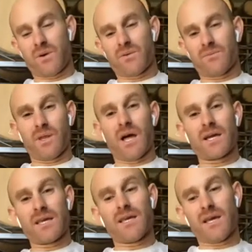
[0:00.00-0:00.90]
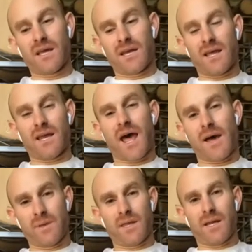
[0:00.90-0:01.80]
lucky and
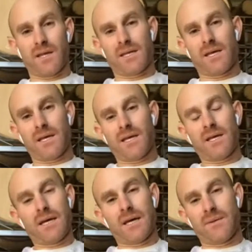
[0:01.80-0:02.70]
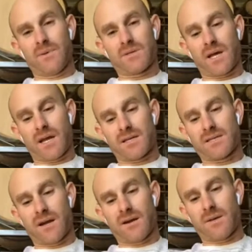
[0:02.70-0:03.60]
happy that it did. It's kind of
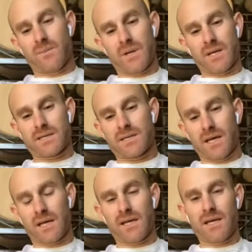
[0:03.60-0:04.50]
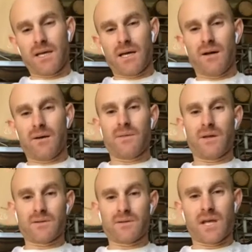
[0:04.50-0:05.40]
serendipitous that
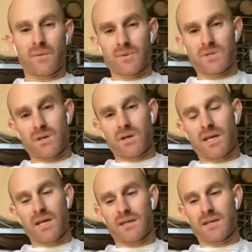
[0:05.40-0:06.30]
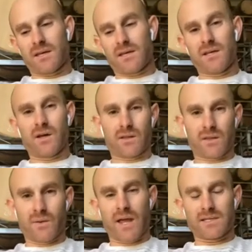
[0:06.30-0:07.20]
there's the opportunity at the
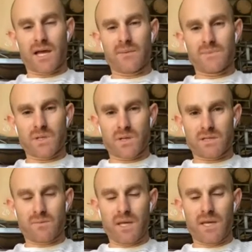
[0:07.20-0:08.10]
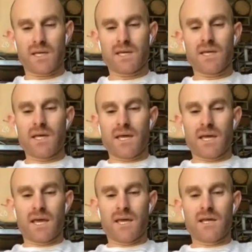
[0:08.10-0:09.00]
right time, so to speak.
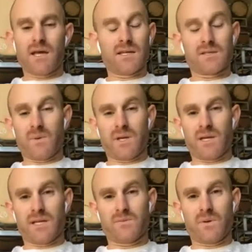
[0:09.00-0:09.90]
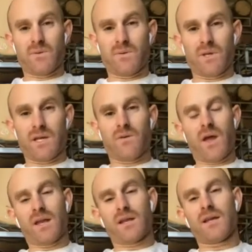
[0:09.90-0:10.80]
And it's been really
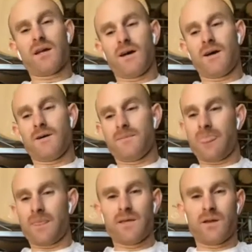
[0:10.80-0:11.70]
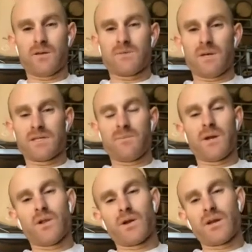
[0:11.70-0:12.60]
great. It's been a
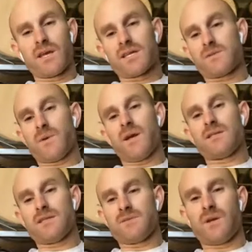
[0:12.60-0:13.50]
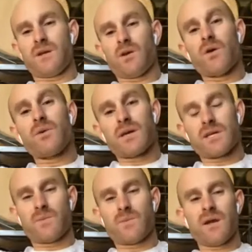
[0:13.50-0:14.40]
learning experience. It's been a growing
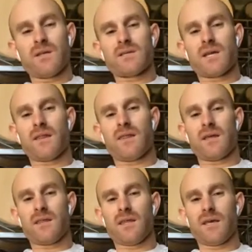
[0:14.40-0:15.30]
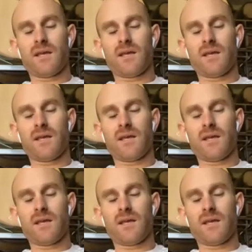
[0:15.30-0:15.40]
experience, and I think that